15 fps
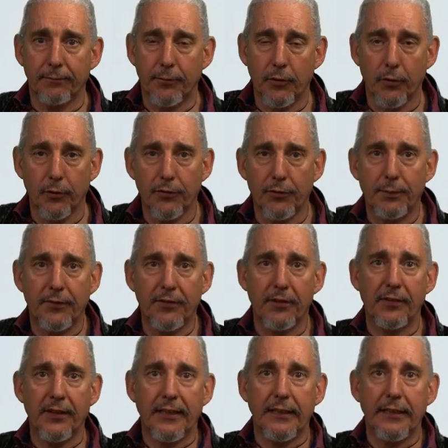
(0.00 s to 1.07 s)
talks
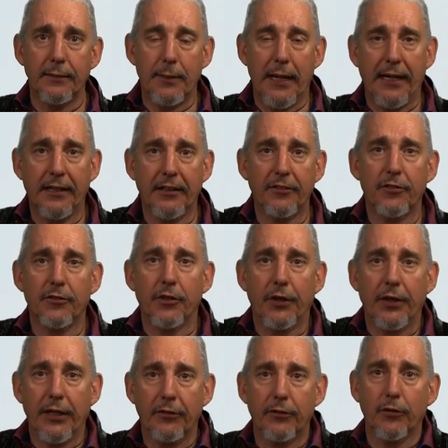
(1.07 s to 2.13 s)
specifically about his
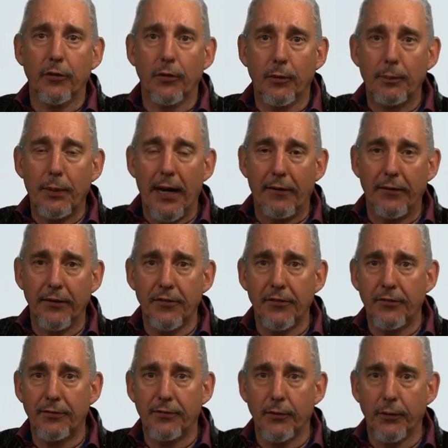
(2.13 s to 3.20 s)
journey to Paris
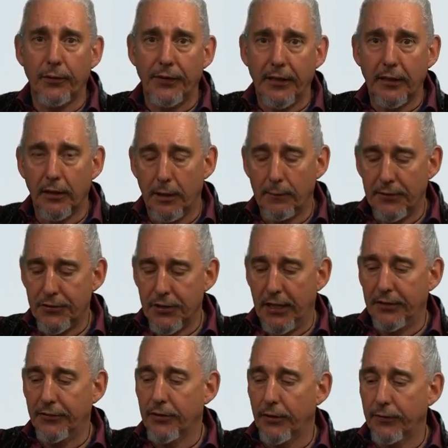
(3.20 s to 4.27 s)
for the Climate
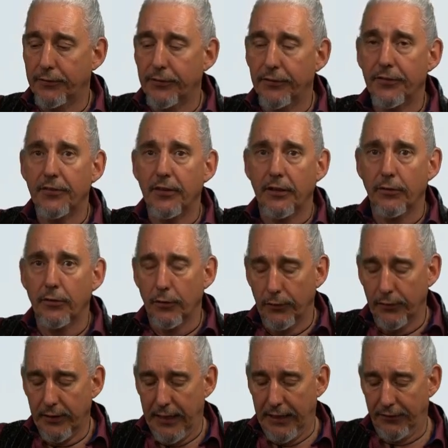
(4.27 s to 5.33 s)
Change Conference in
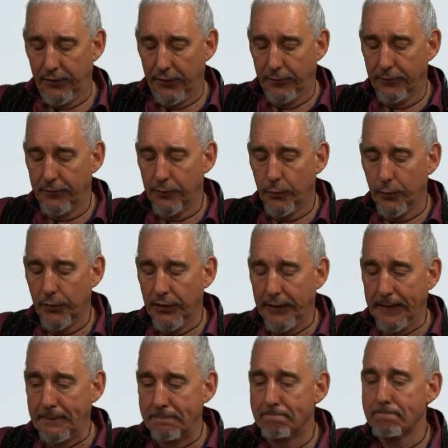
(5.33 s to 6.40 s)

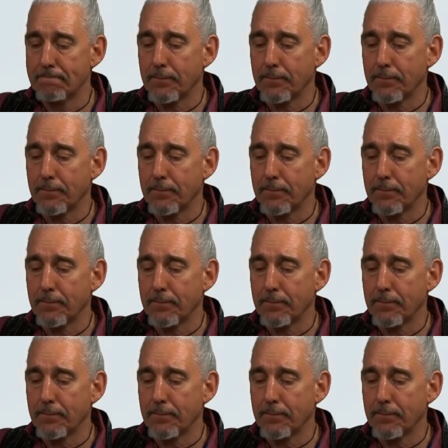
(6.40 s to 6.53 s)
2014.